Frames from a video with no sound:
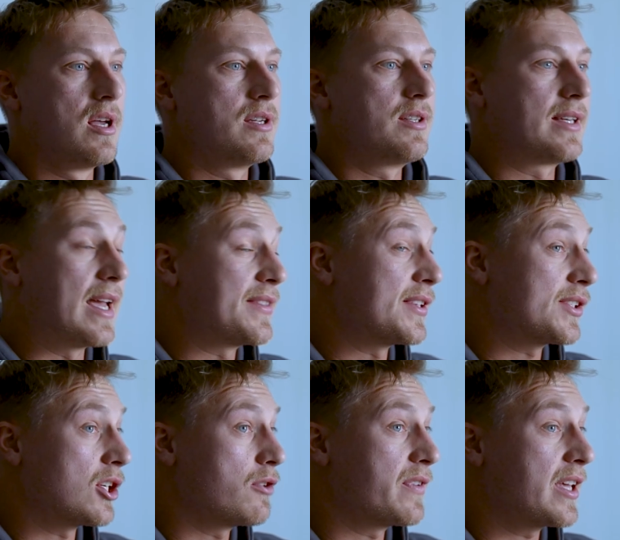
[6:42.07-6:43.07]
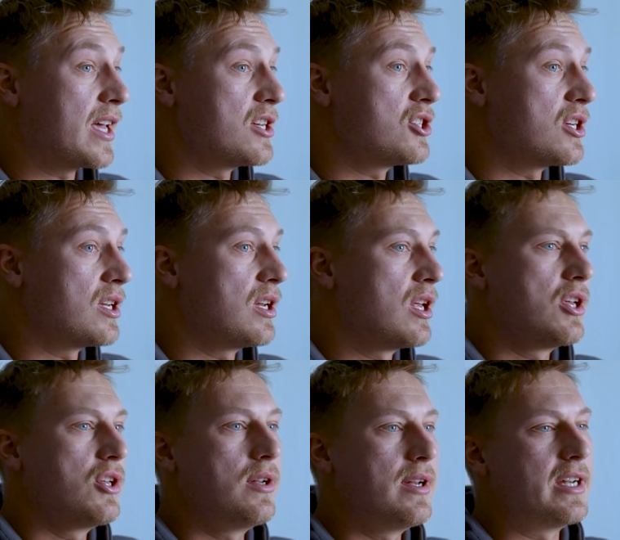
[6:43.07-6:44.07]
To get the certification, you
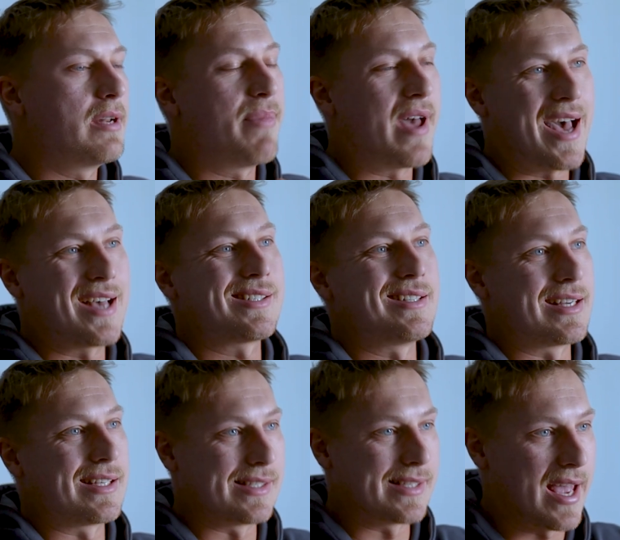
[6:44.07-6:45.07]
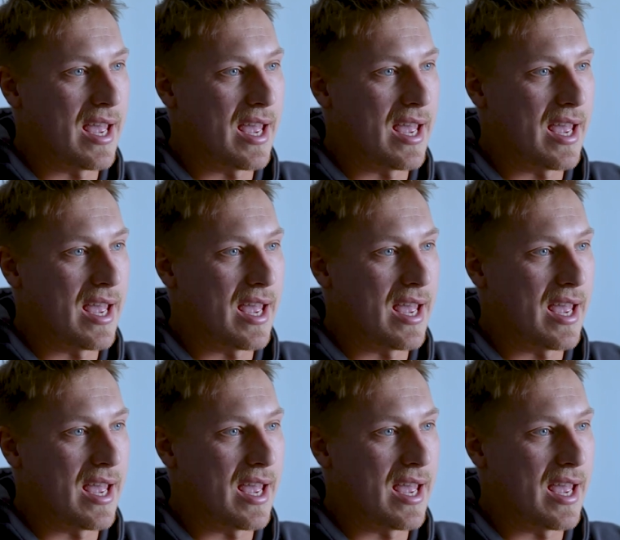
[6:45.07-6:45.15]
need to pass an exam.